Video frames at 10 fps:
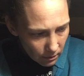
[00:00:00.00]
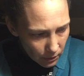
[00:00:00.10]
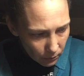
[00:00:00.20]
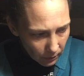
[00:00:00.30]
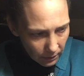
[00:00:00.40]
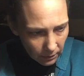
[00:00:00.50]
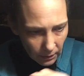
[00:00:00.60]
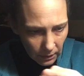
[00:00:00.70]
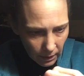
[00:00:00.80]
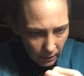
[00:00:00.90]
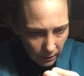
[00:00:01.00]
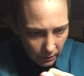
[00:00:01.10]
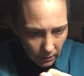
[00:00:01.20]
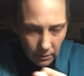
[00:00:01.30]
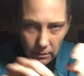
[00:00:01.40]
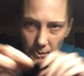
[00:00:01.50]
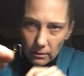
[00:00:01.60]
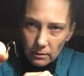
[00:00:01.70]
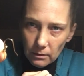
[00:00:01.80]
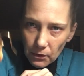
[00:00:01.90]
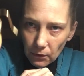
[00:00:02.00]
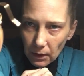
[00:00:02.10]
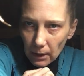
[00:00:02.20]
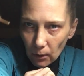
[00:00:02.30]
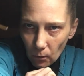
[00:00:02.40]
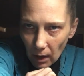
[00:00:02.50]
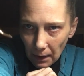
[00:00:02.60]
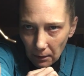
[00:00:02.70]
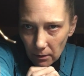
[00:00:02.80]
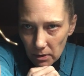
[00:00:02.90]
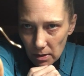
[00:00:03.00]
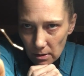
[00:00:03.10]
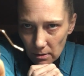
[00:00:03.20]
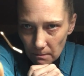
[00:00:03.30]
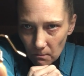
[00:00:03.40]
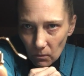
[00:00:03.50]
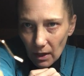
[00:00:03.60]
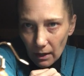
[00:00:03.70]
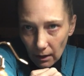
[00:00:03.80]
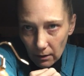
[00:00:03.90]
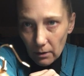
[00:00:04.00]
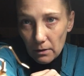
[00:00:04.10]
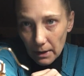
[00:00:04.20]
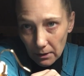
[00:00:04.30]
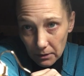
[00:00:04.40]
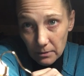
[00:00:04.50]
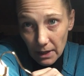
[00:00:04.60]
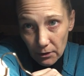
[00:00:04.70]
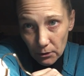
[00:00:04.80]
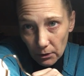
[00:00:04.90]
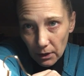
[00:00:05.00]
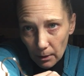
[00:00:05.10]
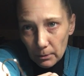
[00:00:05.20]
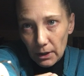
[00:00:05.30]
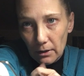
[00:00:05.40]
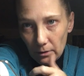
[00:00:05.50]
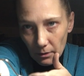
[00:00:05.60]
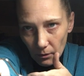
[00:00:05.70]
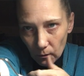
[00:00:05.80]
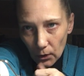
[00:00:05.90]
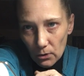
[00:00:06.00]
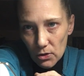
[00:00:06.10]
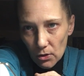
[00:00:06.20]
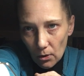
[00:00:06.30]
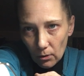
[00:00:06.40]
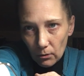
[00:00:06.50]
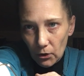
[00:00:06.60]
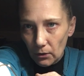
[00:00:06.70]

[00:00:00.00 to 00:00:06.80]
You are going to need your ear wires and they, they do come in rose gold.